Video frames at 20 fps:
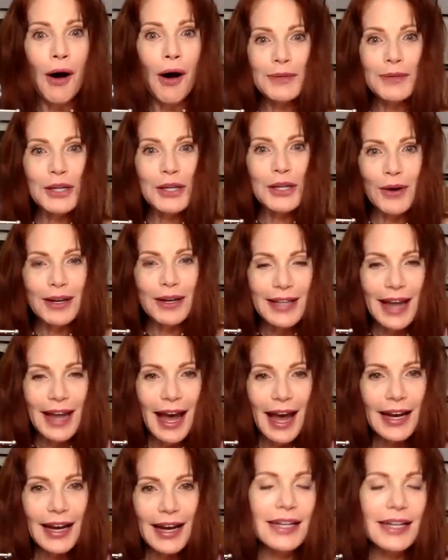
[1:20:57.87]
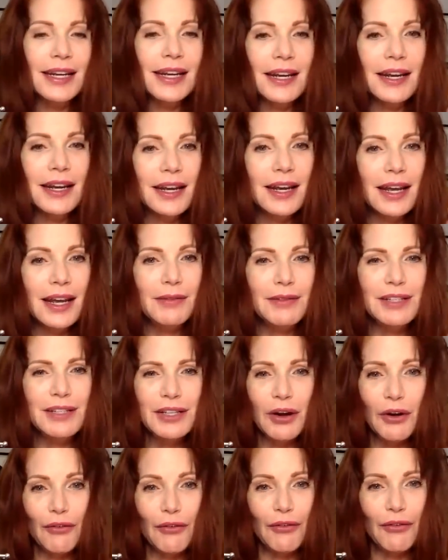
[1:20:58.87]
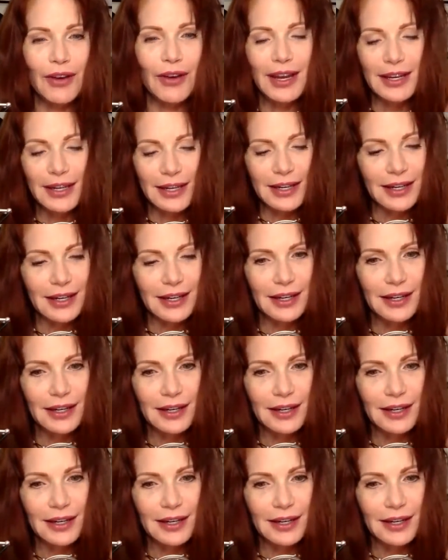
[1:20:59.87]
I'm so excited. It was so fake.